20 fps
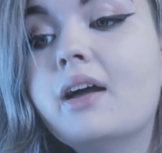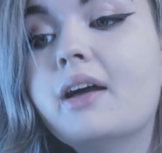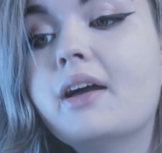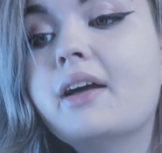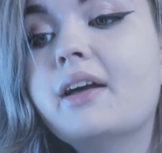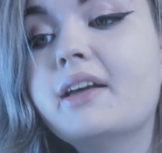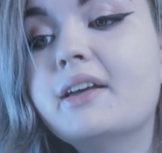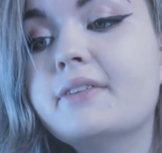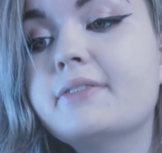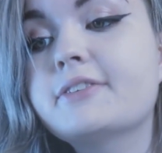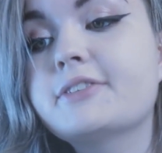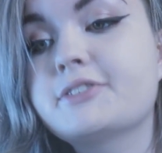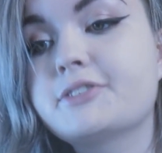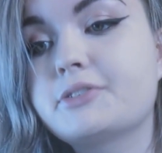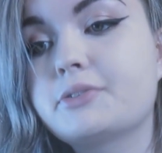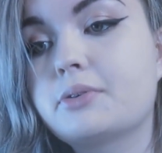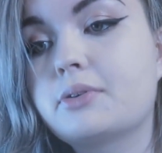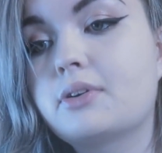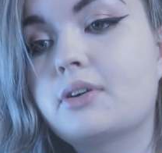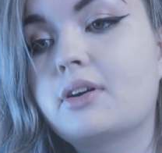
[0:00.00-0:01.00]
If a
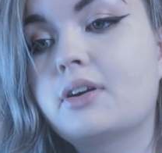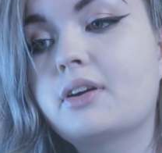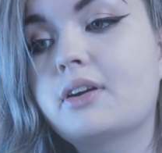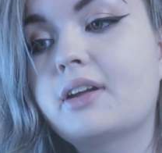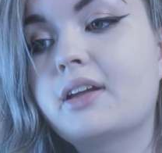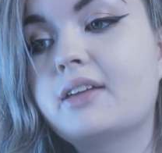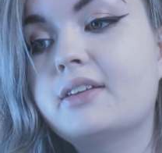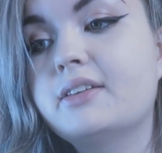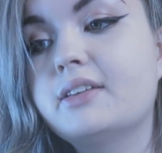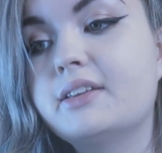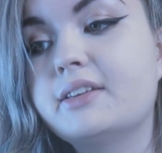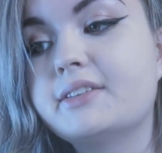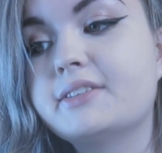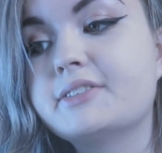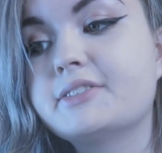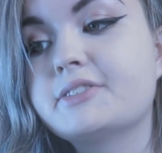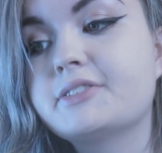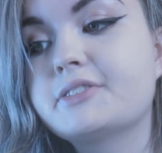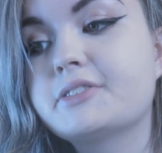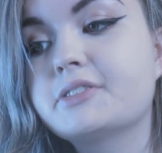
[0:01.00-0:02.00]
store
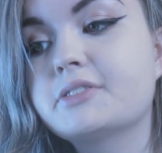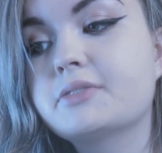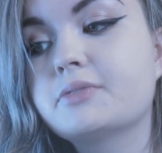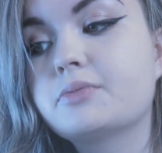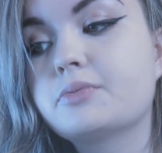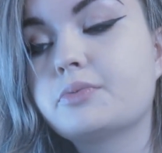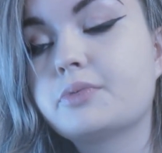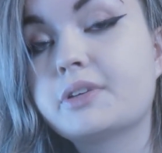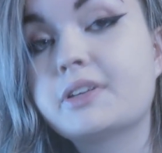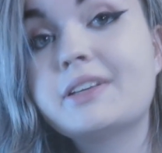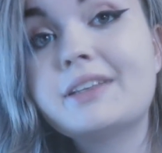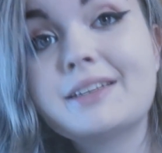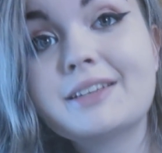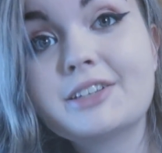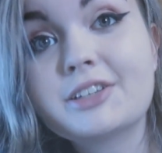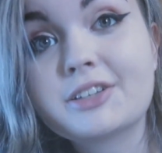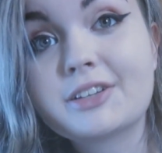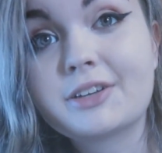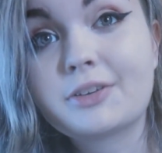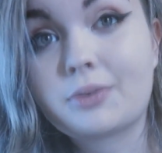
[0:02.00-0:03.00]
is really good
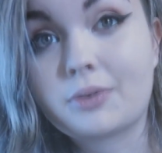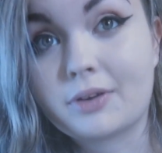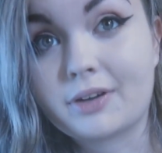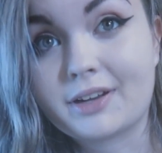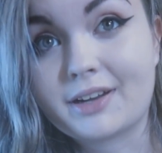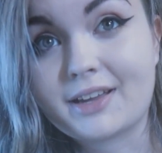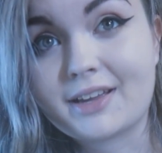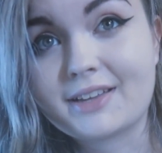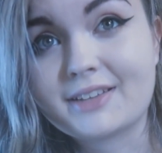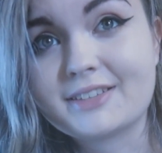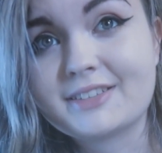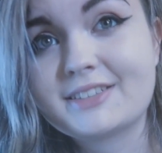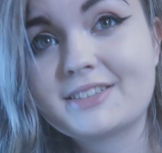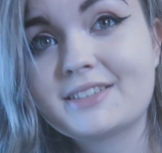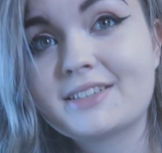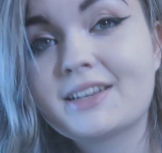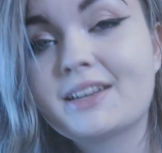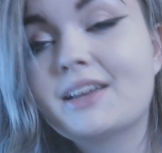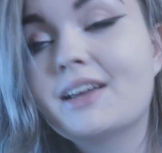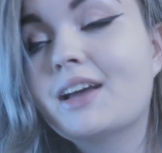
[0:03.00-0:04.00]
and organized,
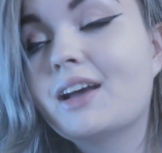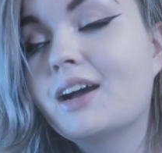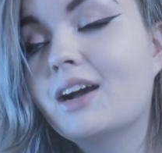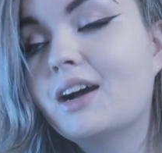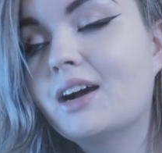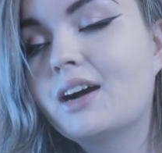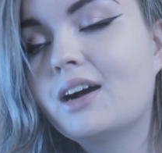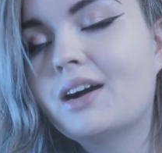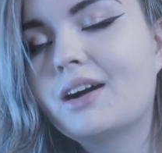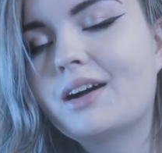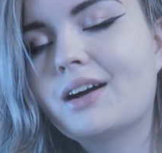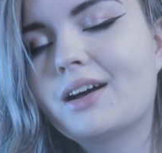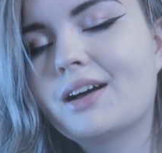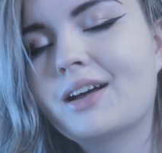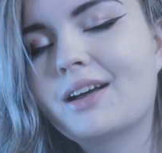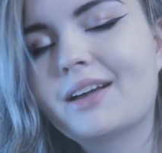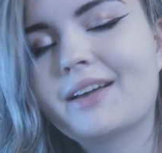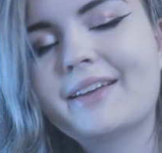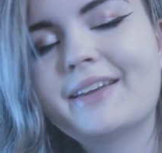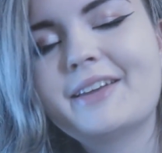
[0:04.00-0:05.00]

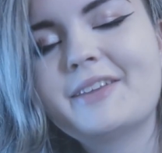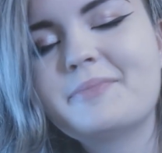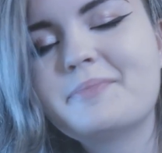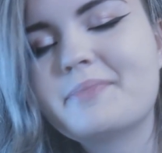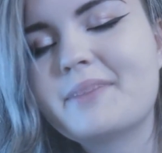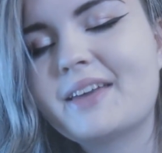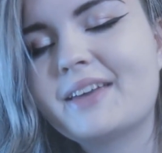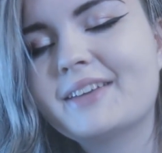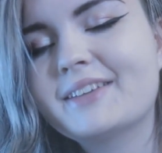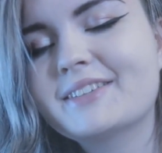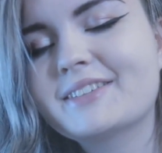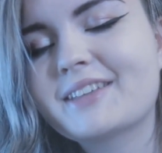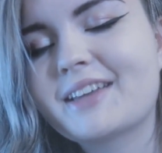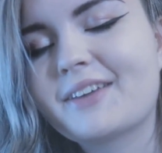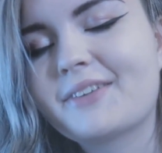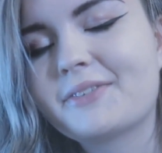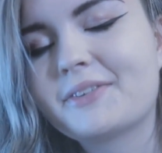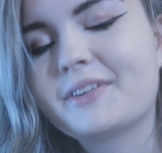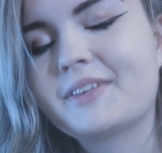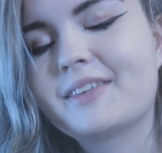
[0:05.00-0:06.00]
it makes
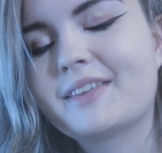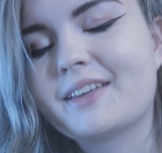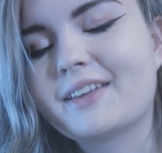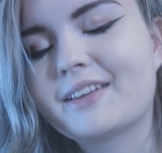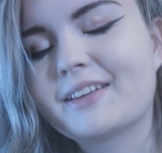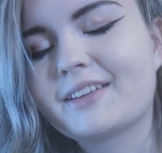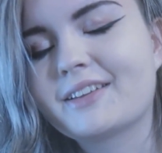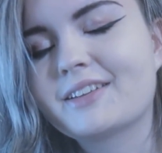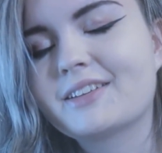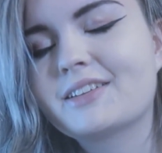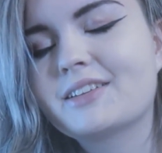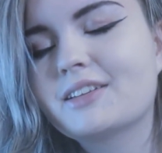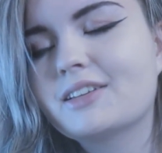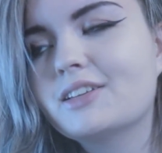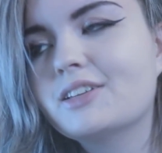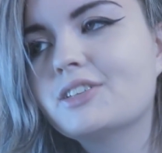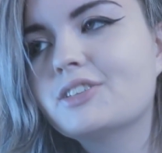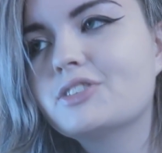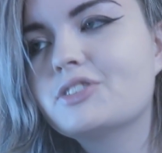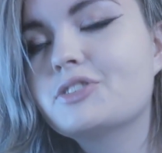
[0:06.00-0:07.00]
everything
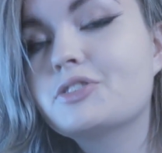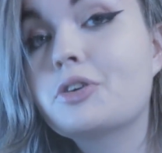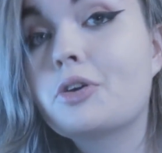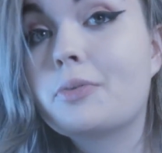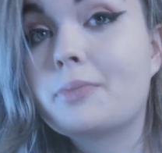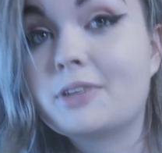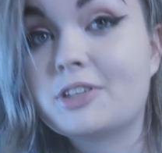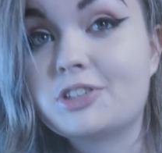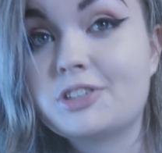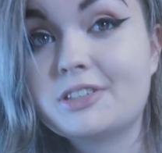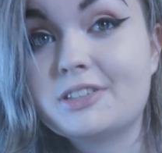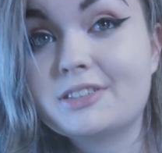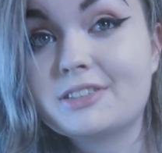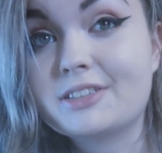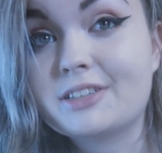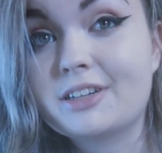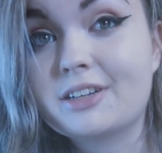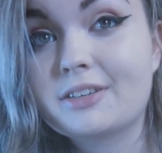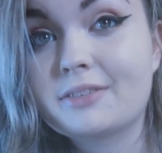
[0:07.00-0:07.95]
so much easier.